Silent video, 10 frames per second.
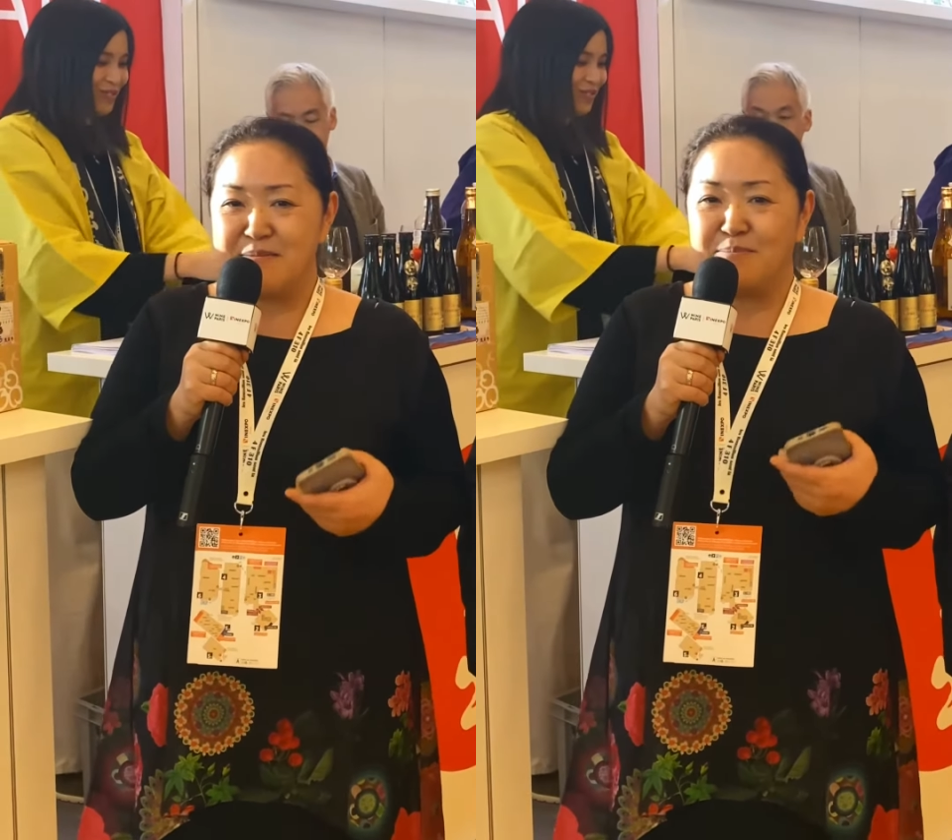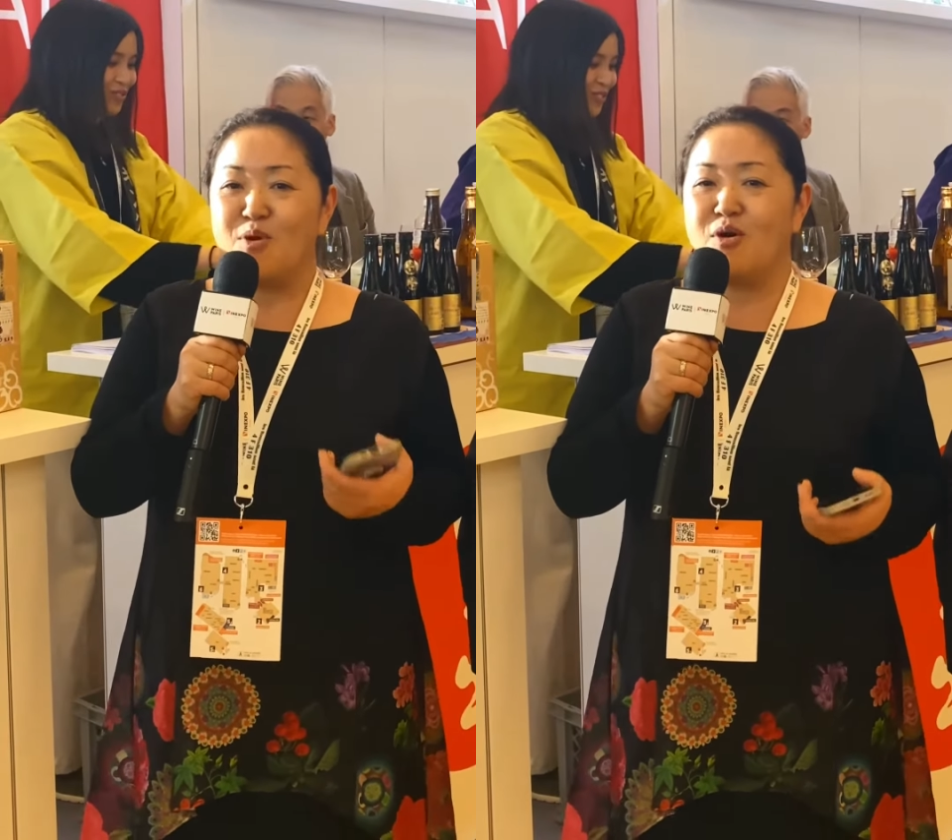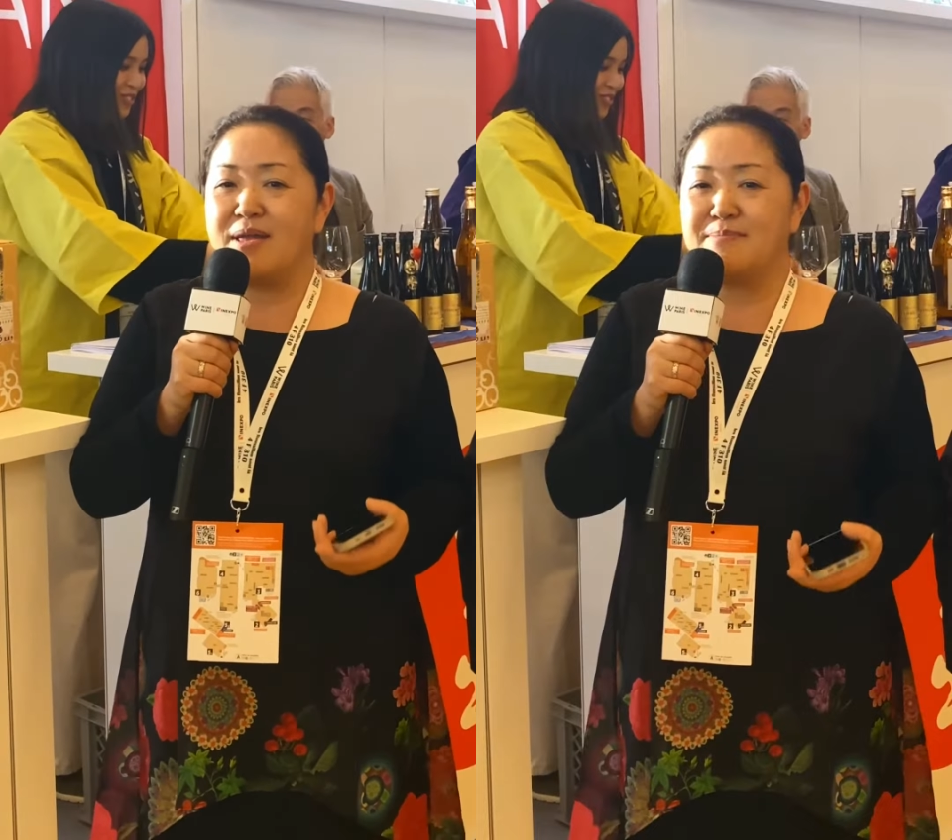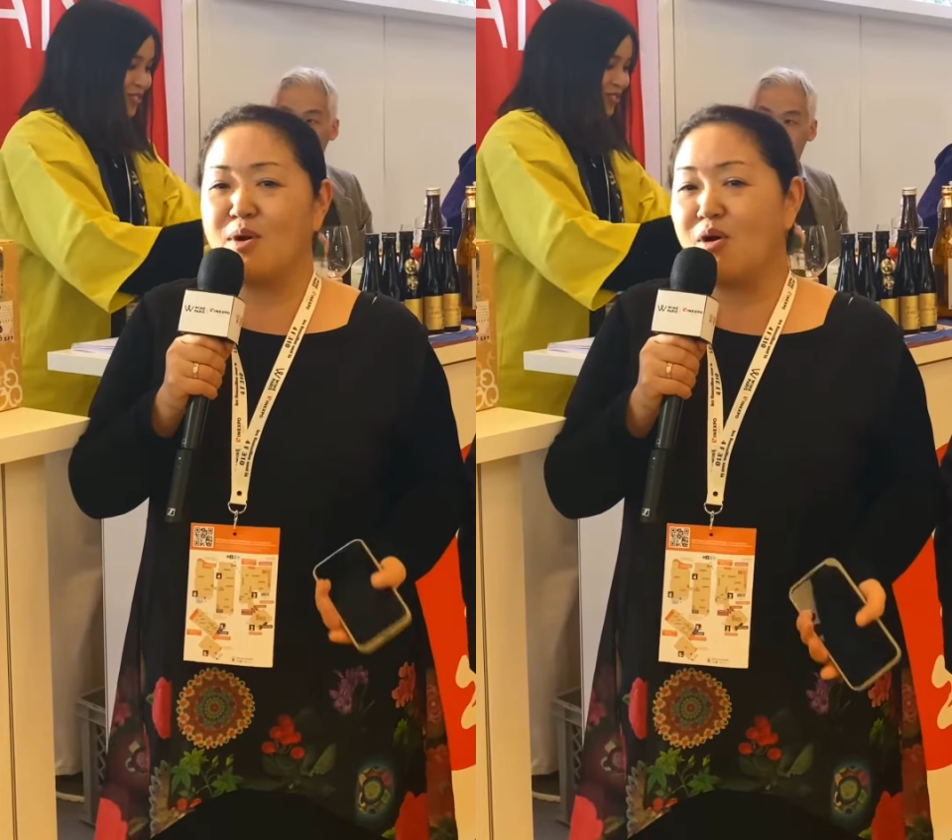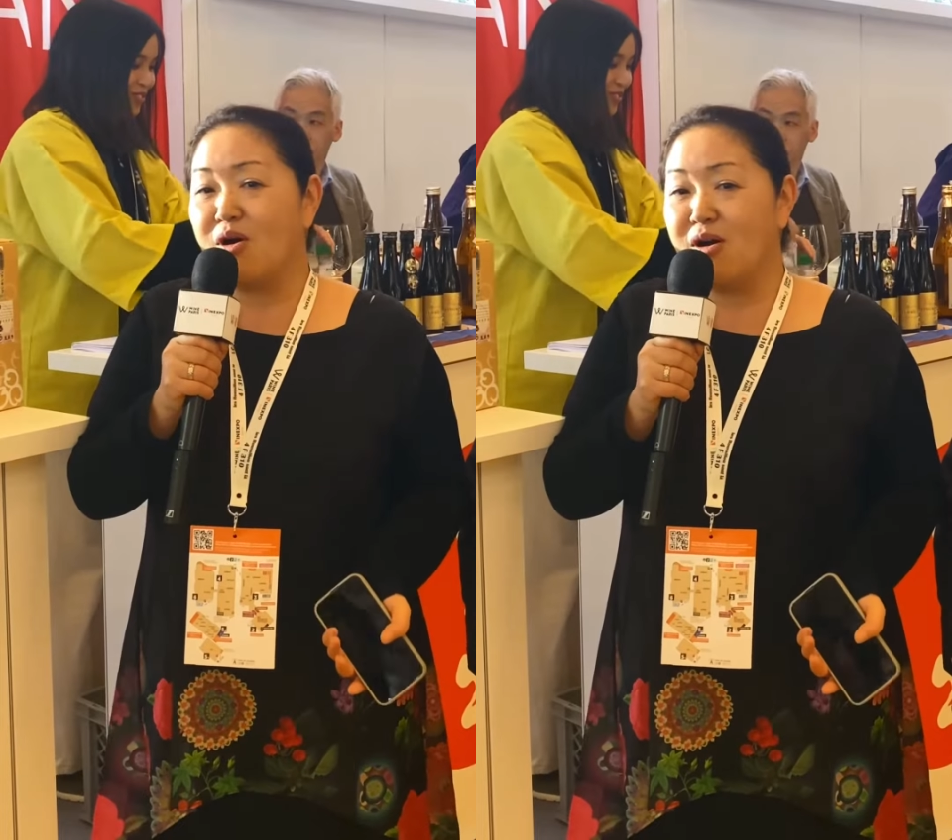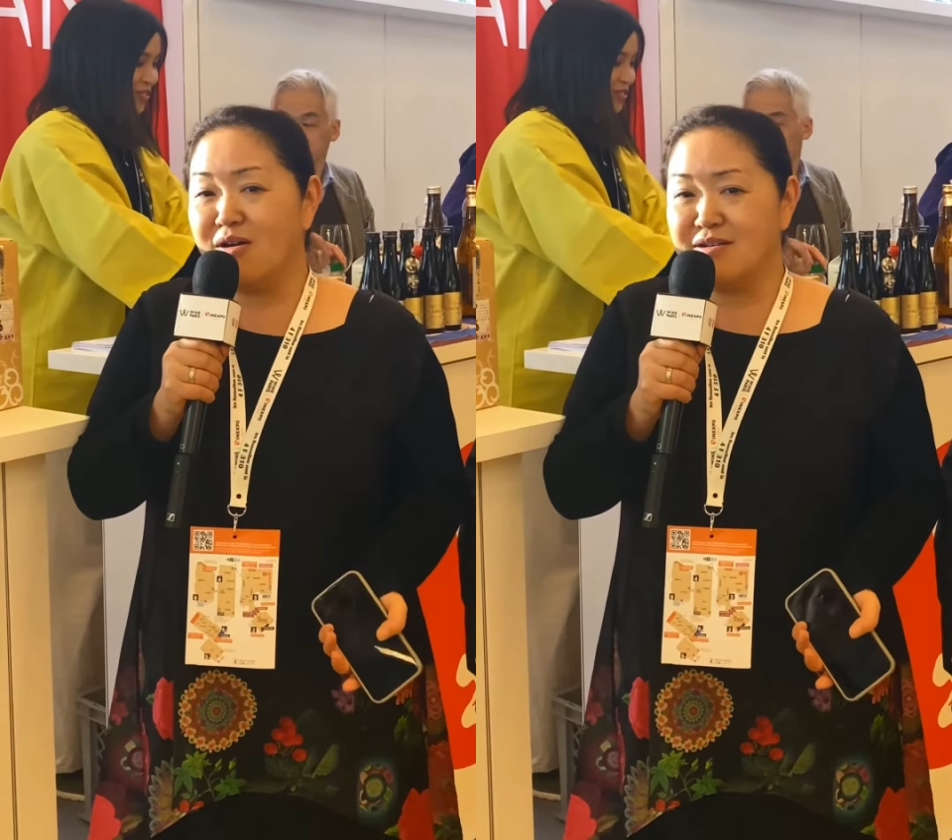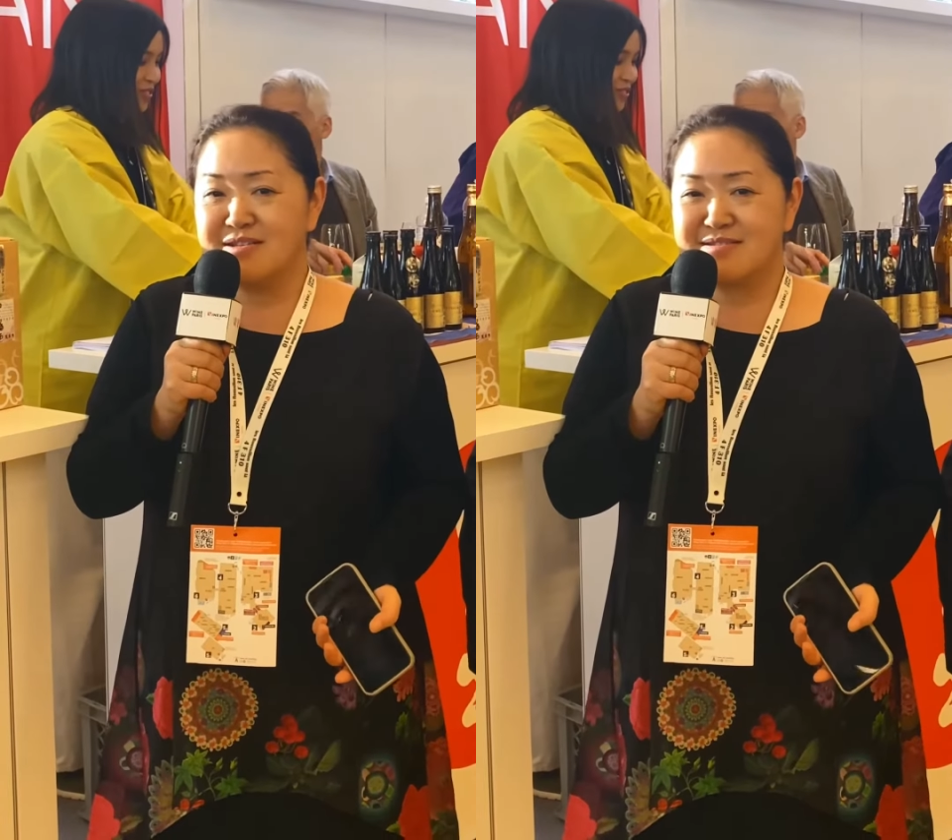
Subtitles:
more and more,